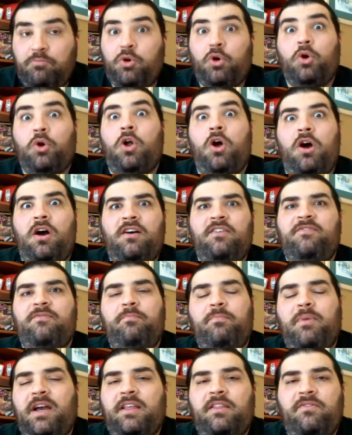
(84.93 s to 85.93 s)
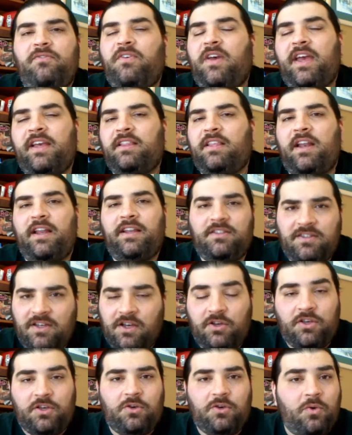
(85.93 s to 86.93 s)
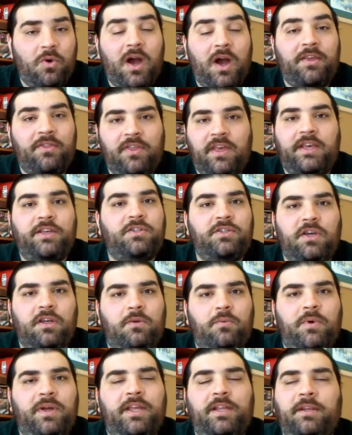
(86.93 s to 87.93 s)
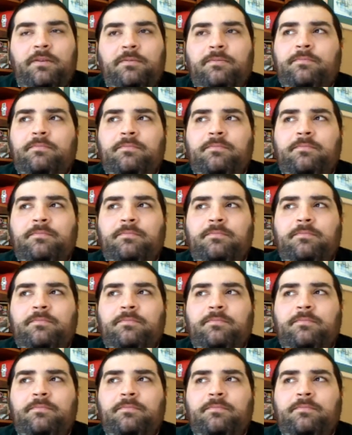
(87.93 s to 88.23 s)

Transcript: put off by the fact that I tell you who I think is going to win.